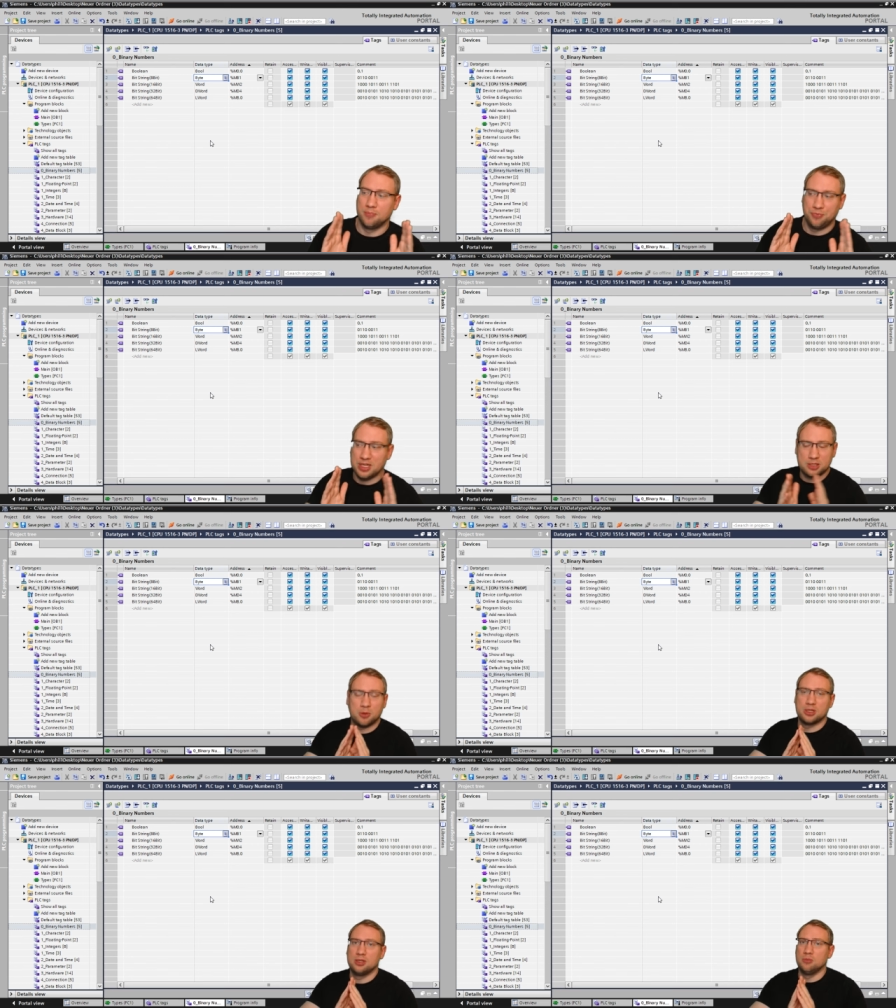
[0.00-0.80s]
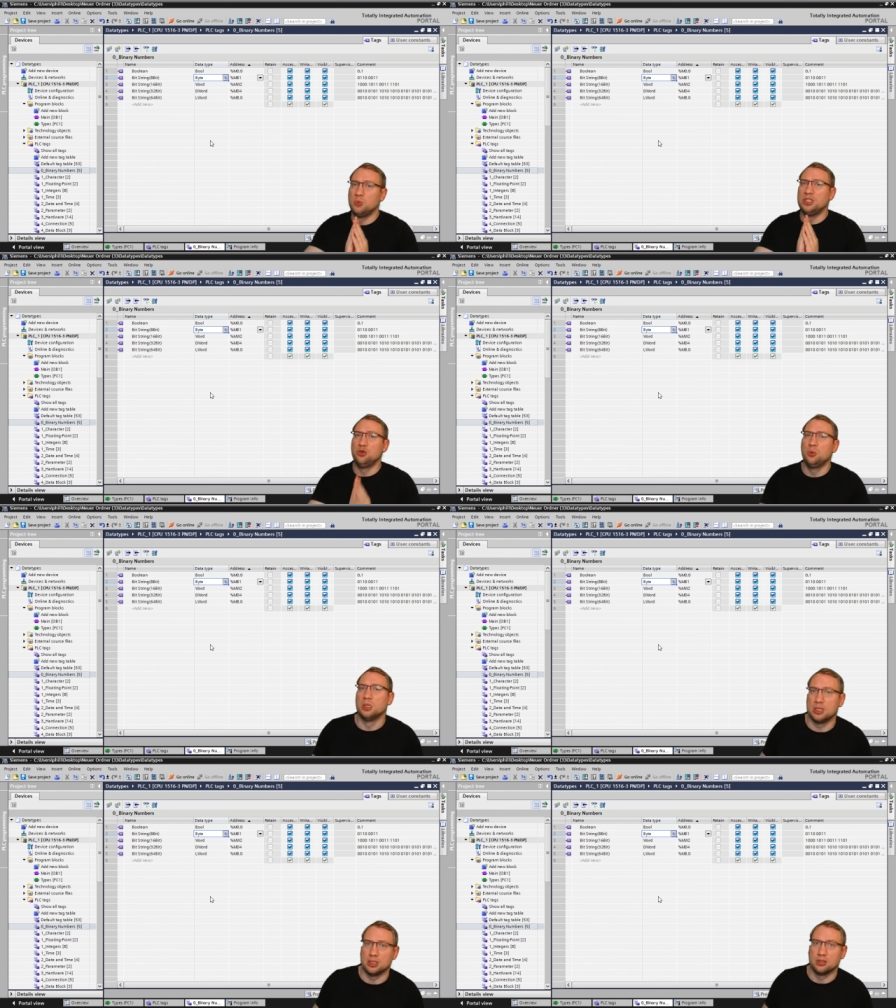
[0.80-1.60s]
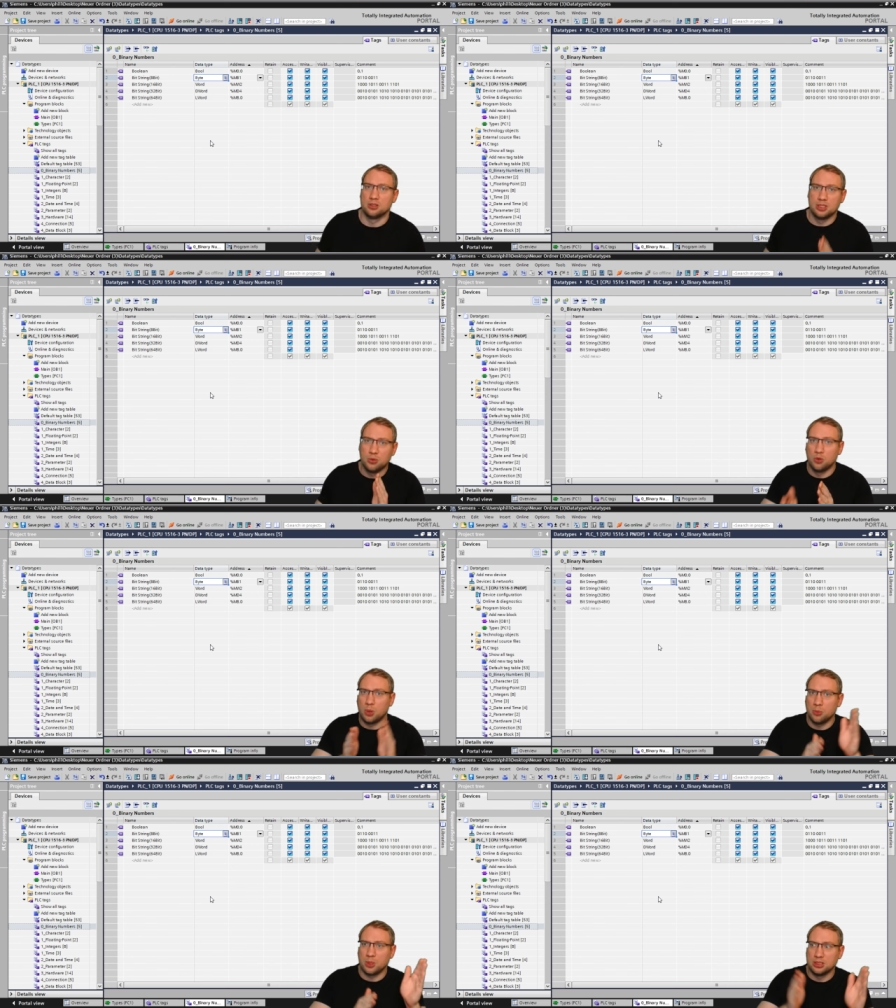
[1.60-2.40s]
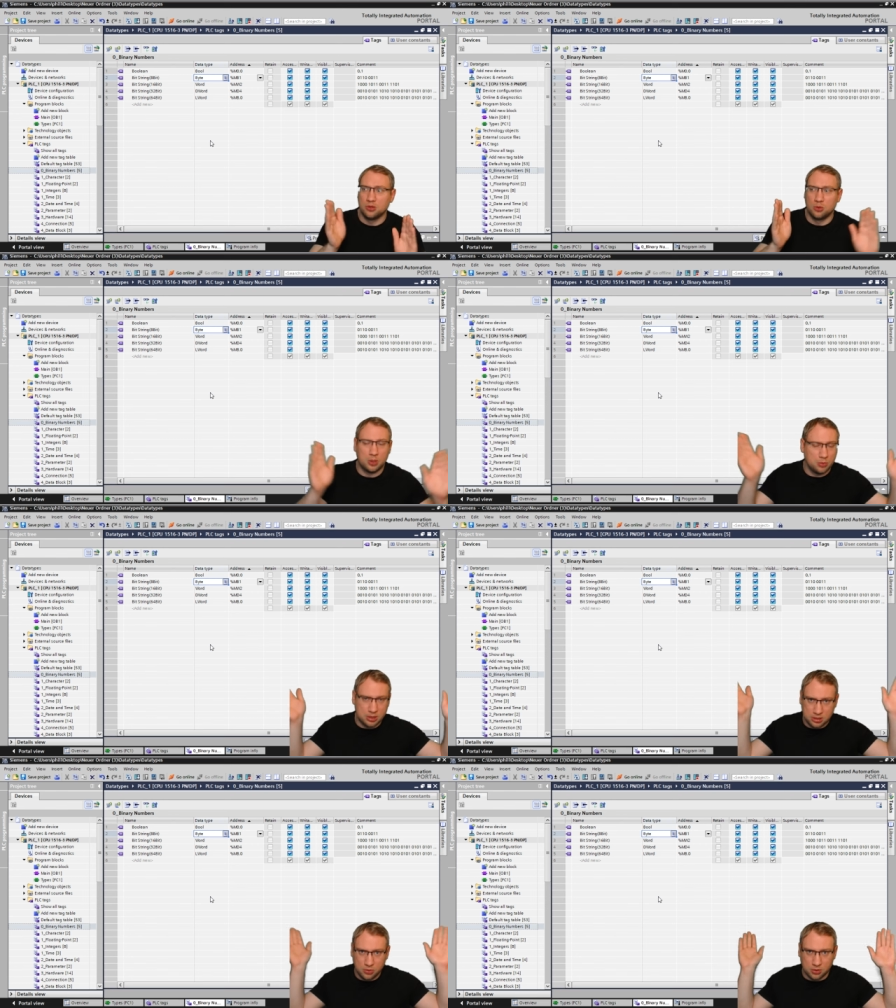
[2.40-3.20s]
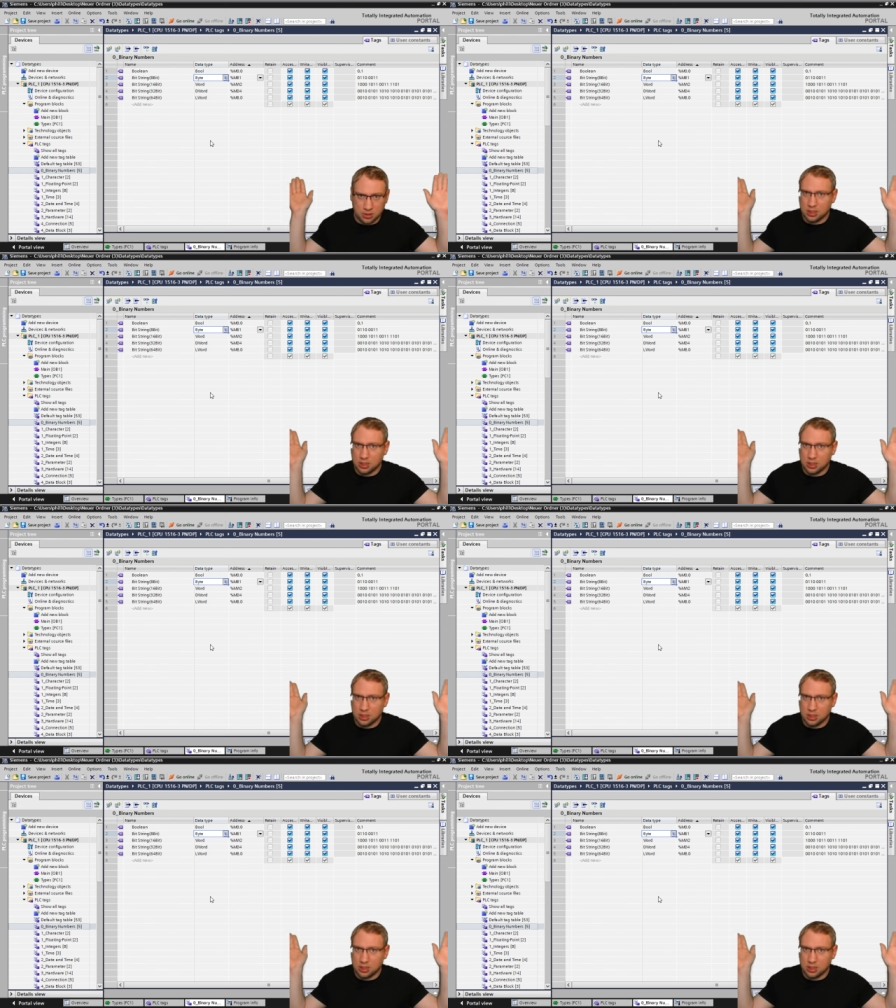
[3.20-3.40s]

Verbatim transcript: That's what we do with it. zero, one, one, zero, one, one, zero.